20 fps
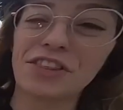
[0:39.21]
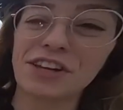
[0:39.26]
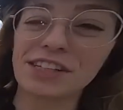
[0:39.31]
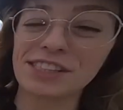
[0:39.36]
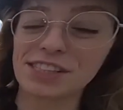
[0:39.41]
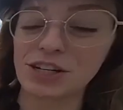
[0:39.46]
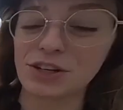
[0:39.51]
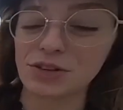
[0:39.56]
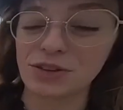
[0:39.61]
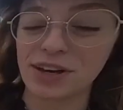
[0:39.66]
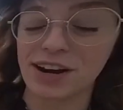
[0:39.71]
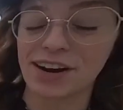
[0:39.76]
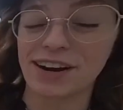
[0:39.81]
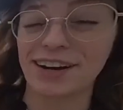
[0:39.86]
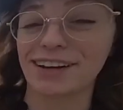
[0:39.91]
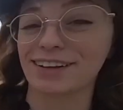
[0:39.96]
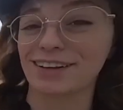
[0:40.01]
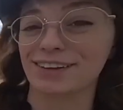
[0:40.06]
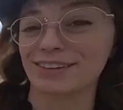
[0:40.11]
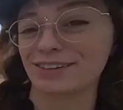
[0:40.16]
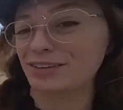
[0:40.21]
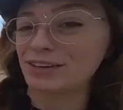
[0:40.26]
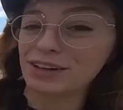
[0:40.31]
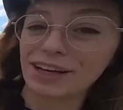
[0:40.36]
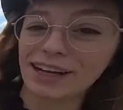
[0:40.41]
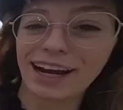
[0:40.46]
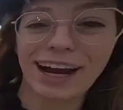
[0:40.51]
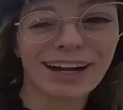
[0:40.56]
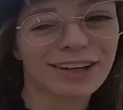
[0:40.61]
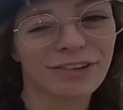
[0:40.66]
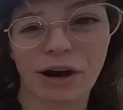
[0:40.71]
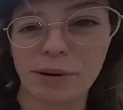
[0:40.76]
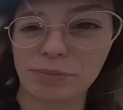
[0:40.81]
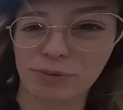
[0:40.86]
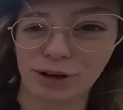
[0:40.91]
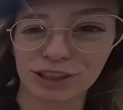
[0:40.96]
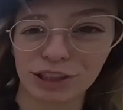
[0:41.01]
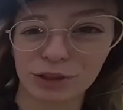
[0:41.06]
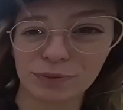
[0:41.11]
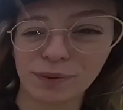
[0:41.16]
in things to do there, including a
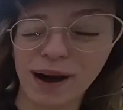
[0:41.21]
great brunch